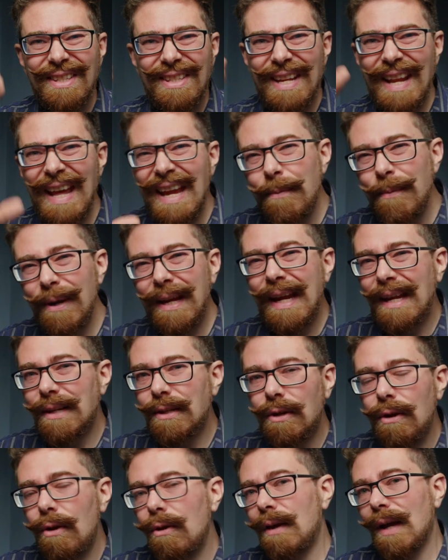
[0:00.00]
Today we get
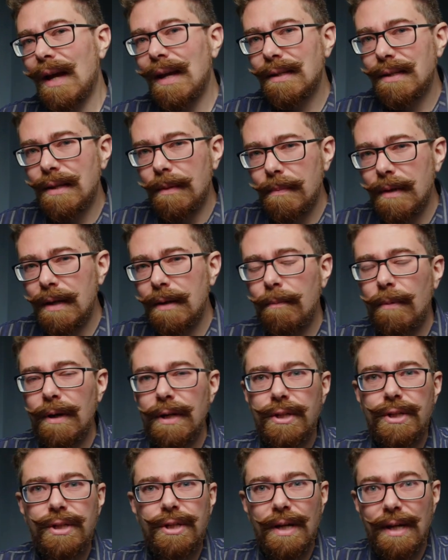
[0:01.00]
to look at something
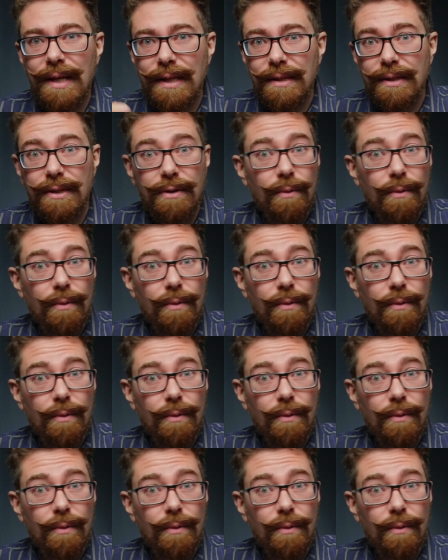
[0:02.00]
which is